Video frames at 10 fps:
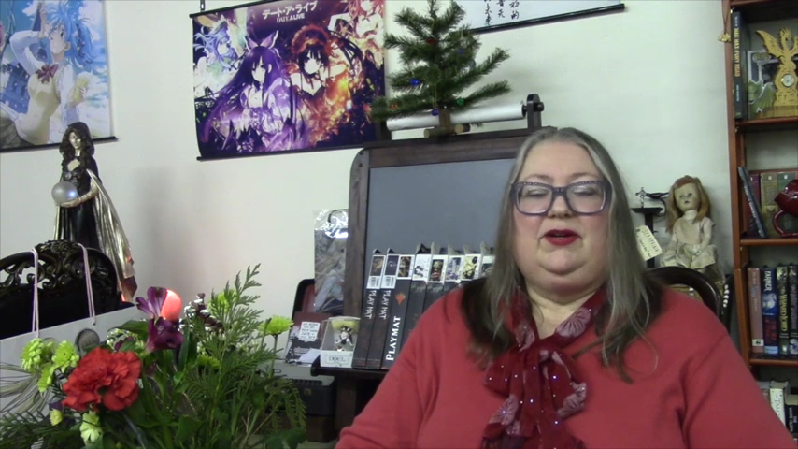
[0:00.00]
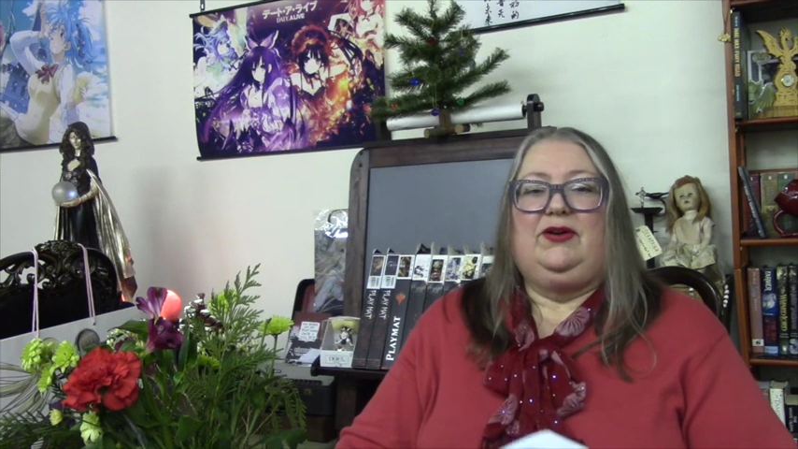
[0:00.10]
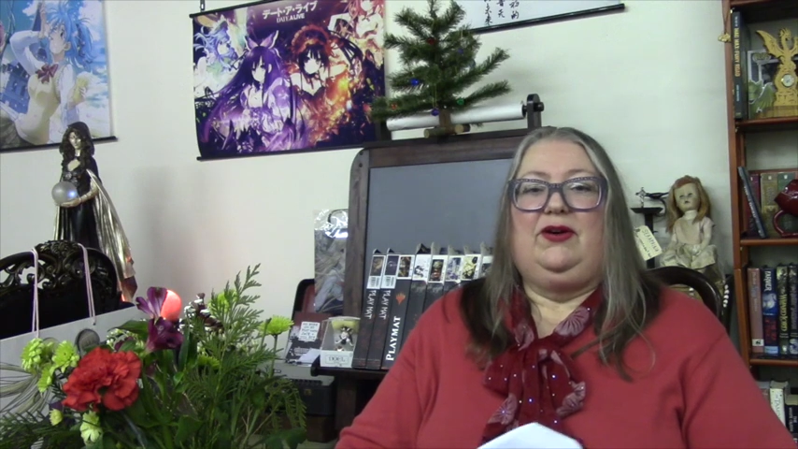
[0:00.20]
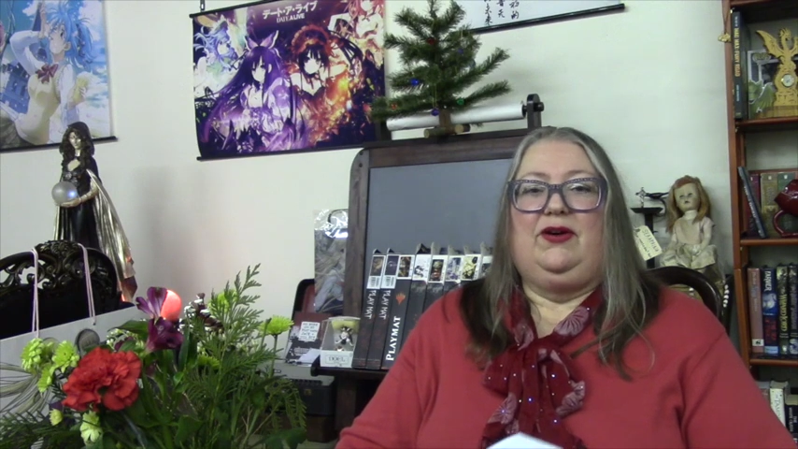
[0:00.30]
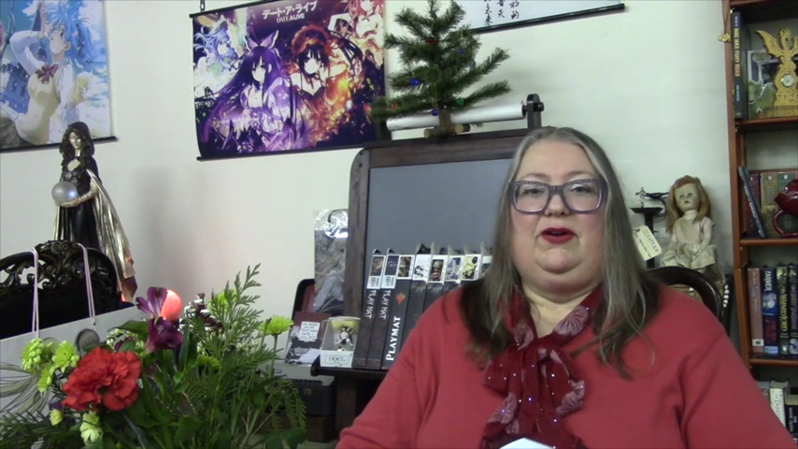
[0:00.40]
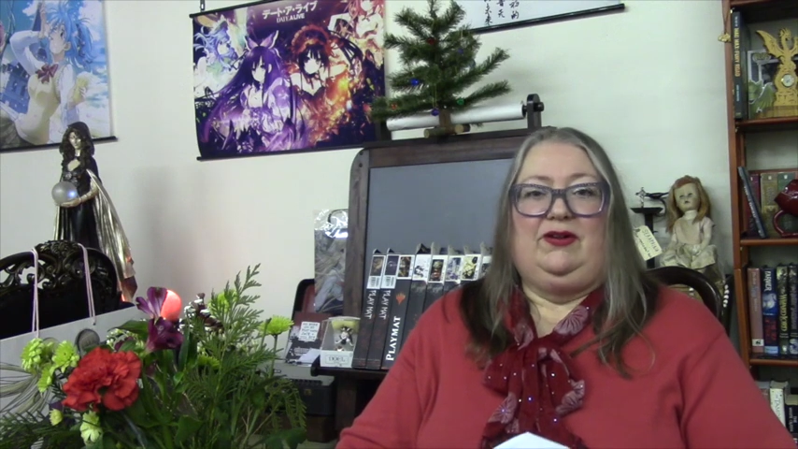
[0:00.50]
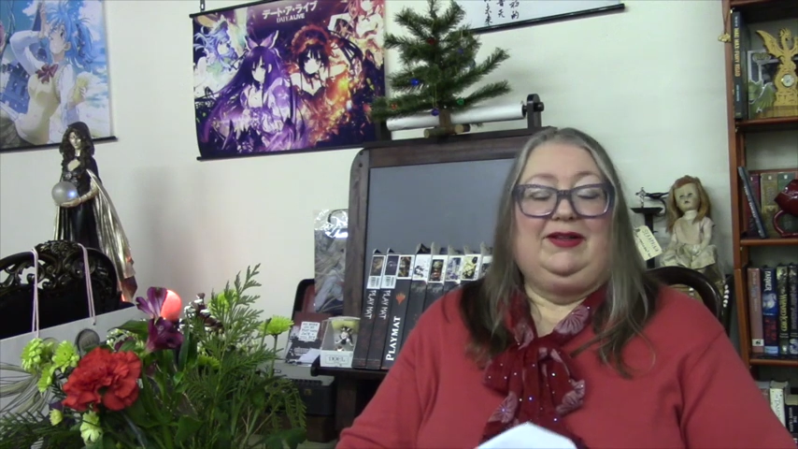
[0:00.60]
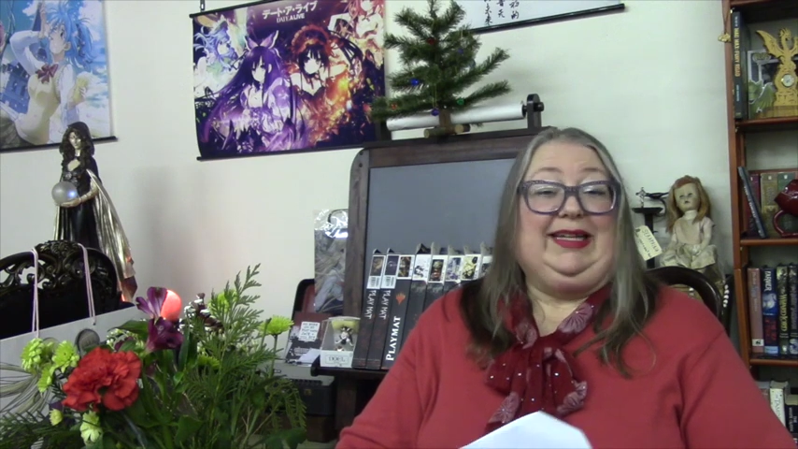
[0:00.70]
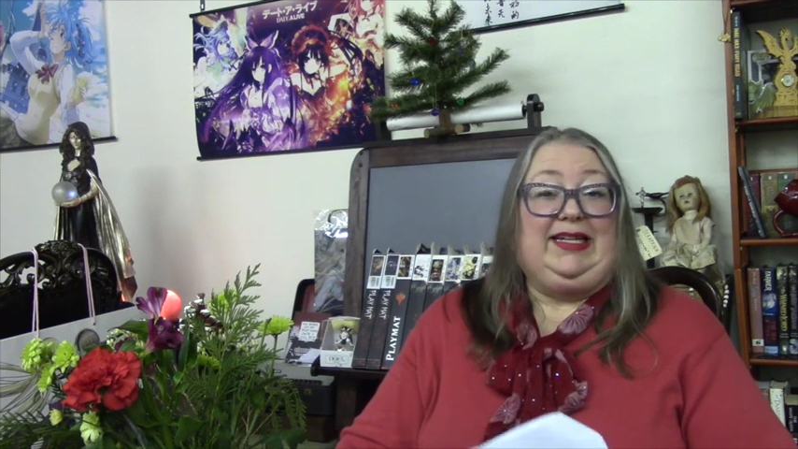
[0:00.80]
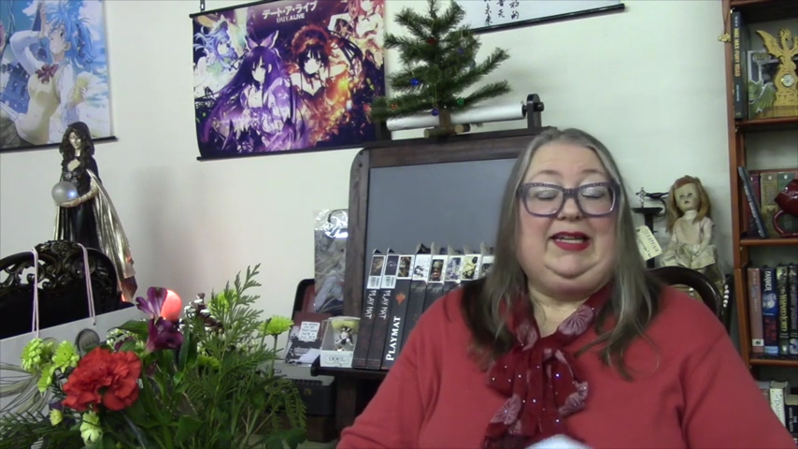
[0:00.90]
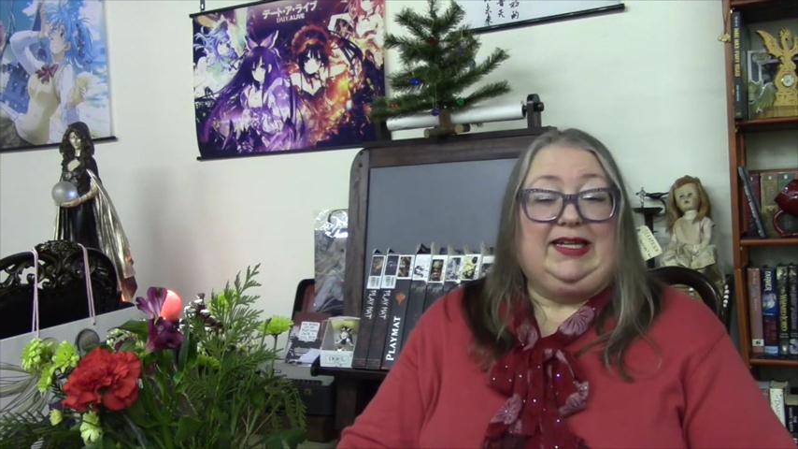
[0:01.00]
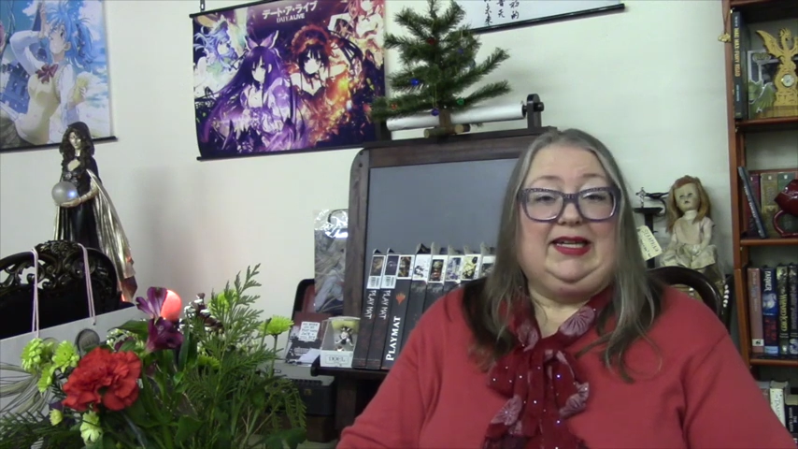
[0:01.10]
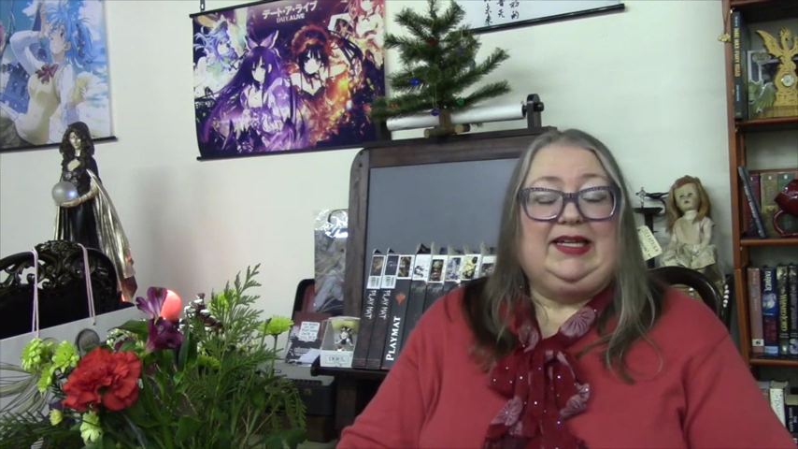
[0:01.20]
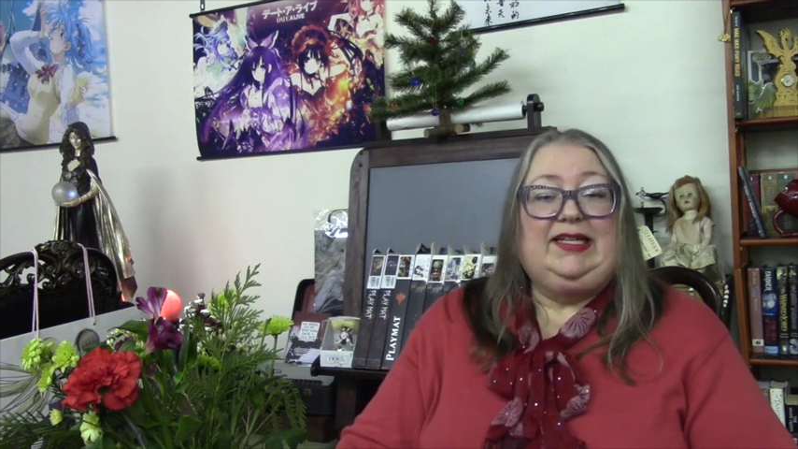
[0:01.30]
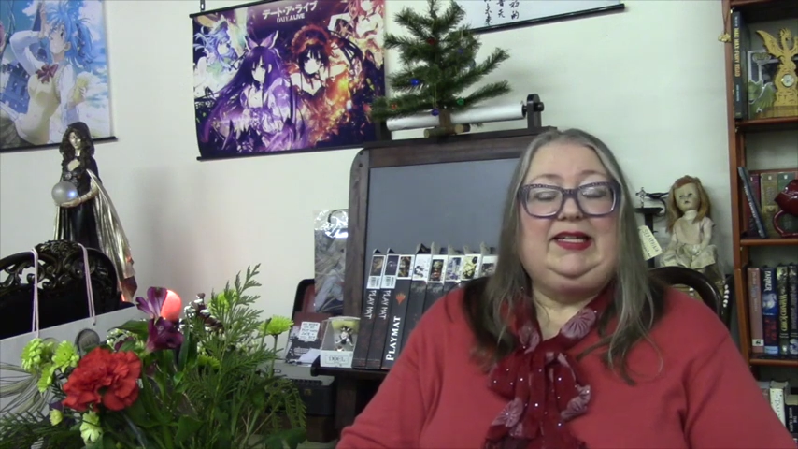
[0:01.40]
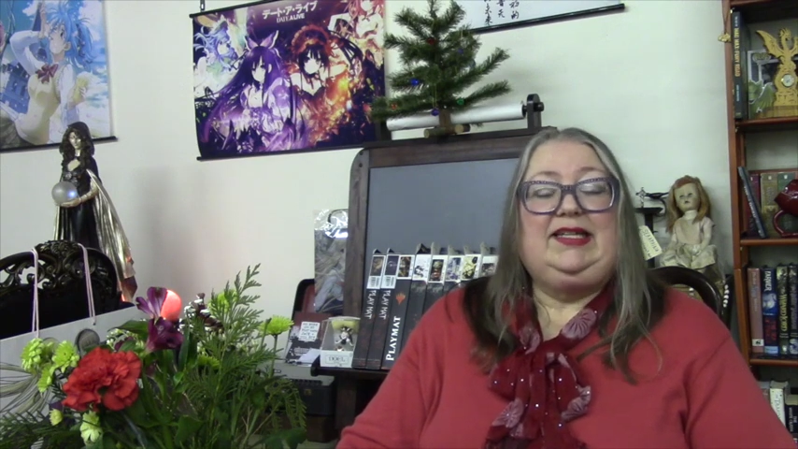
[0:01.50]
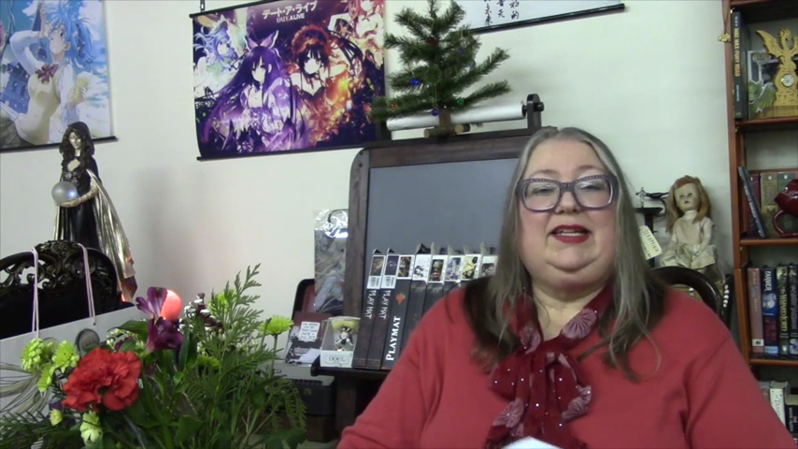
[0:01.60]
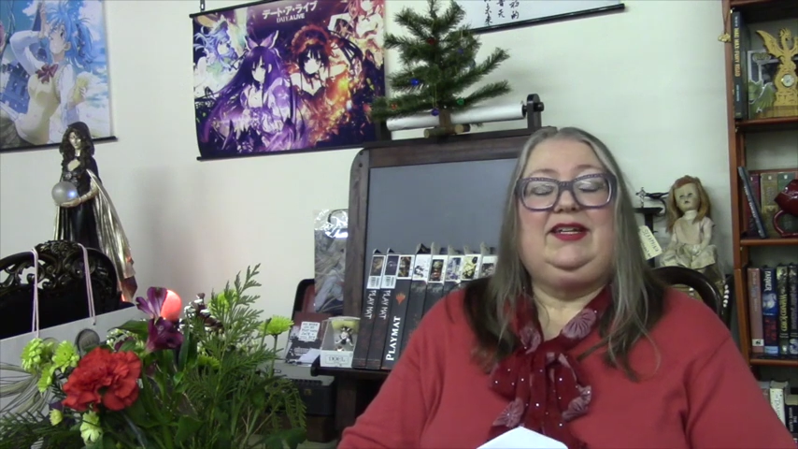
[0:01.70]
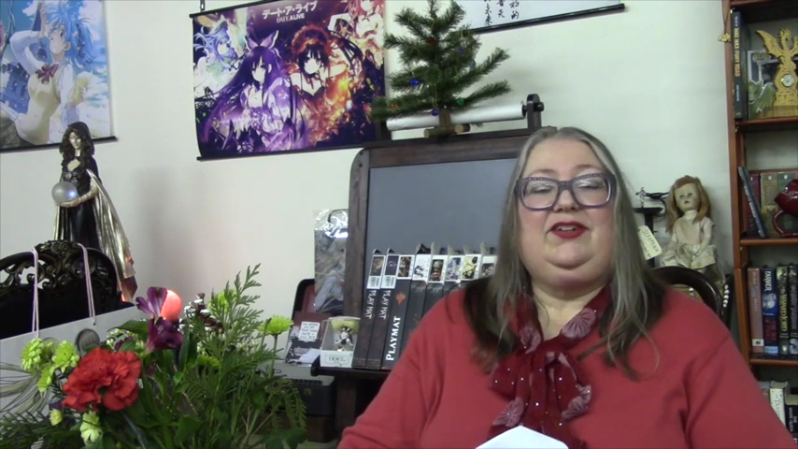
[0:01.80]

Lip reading: all Indians